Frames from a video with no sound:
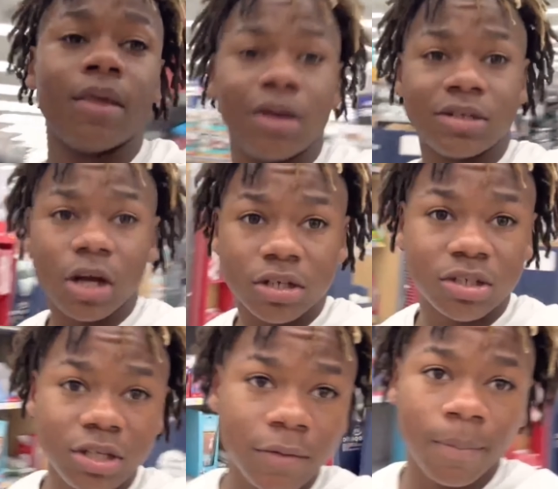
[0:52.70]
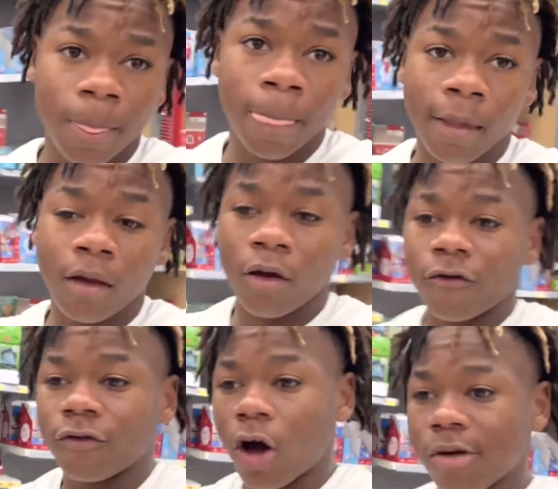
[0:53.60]
as y'all can see,
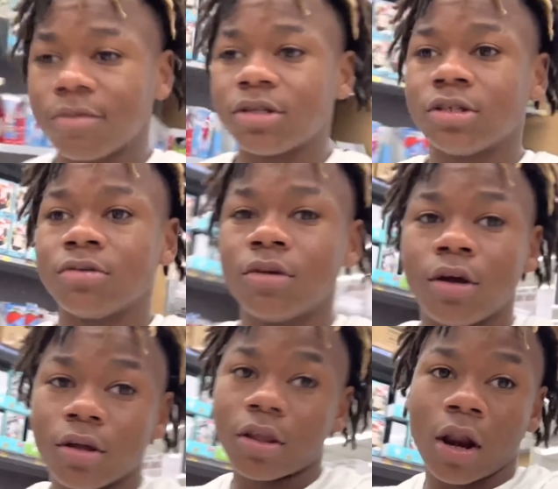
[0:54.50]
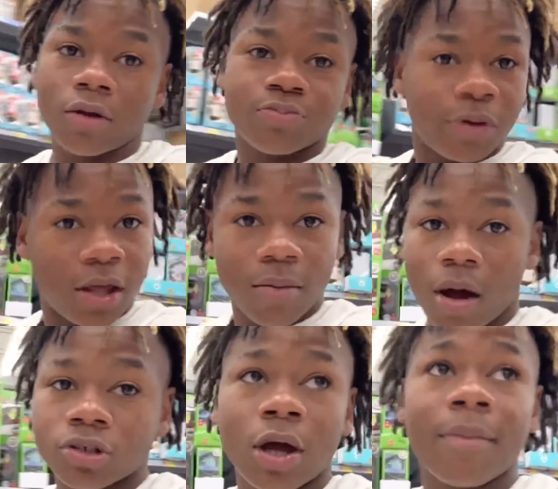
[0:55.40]
Vlogmas thought I was playing
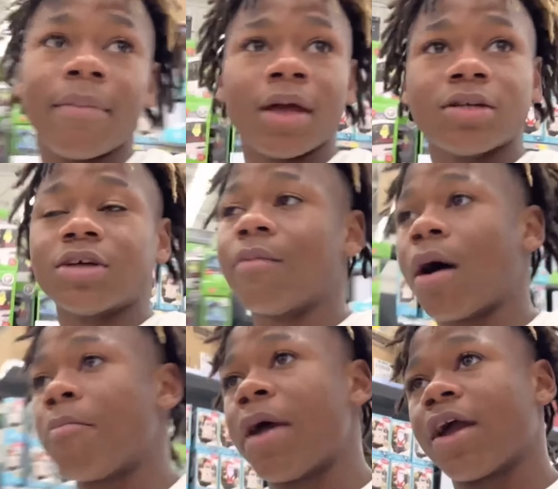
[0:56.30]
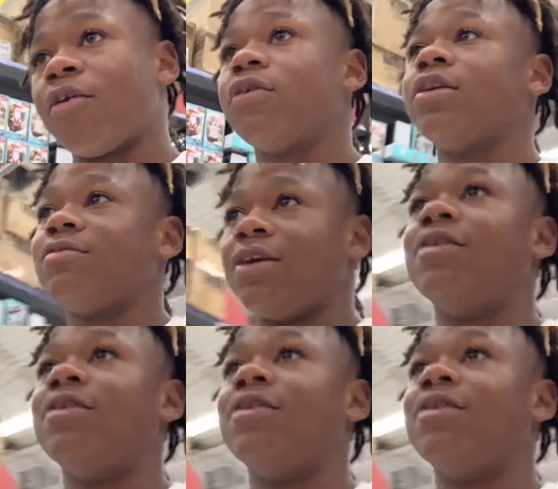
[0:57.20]
about dropping bangers. I'm, I'm back on it, yo.